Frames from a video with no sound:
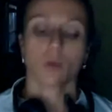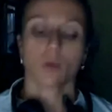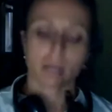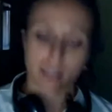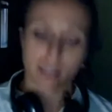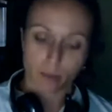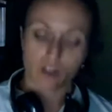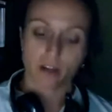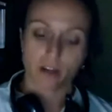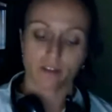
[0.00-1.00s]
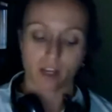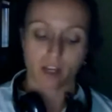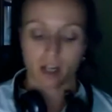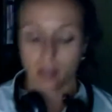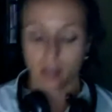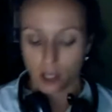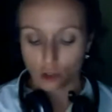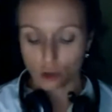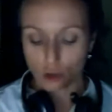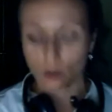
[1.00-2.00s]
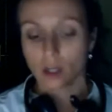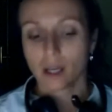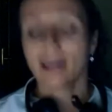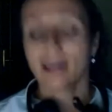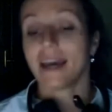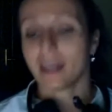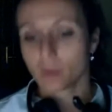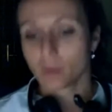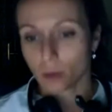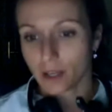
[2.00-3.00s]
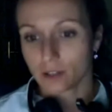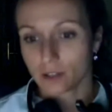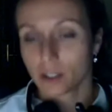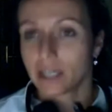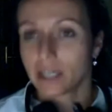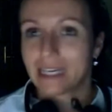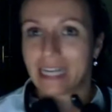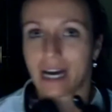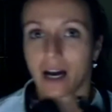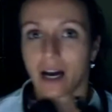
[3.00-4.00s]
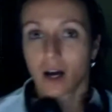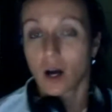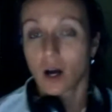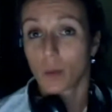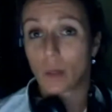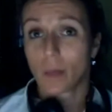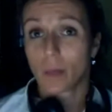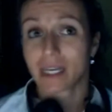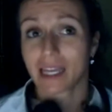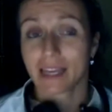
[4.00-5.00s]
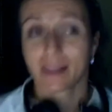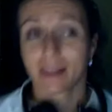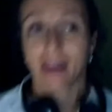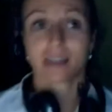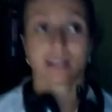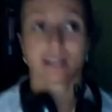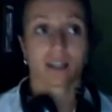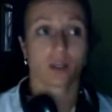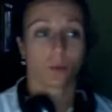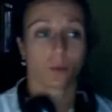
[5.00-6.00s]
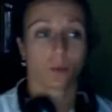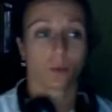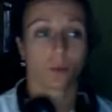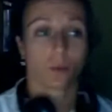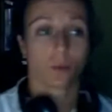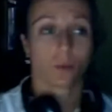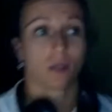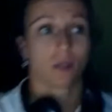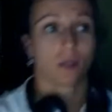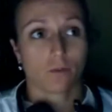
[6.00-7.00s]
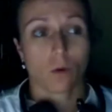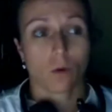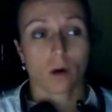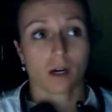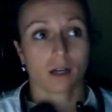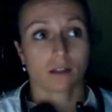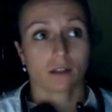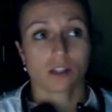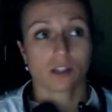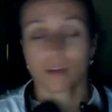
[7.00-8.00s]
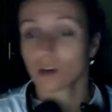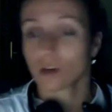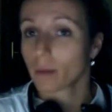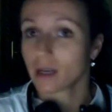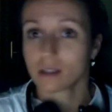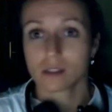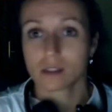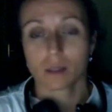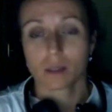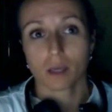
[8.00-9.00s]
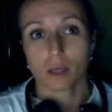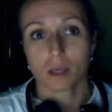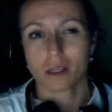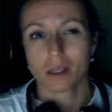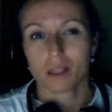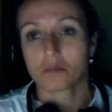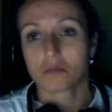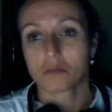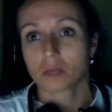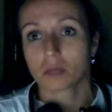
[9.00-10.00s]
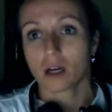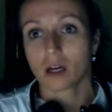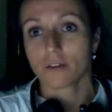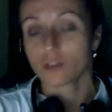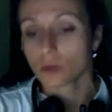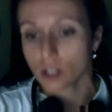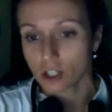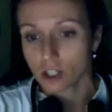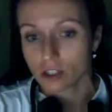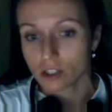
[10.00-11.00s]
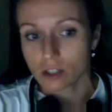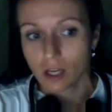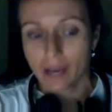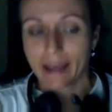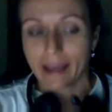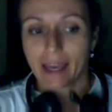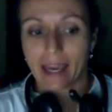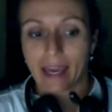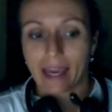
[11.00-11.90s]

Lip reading: dances would be samba de gafieira, zouk, and bolero. We went like that for several months, maybe a few years,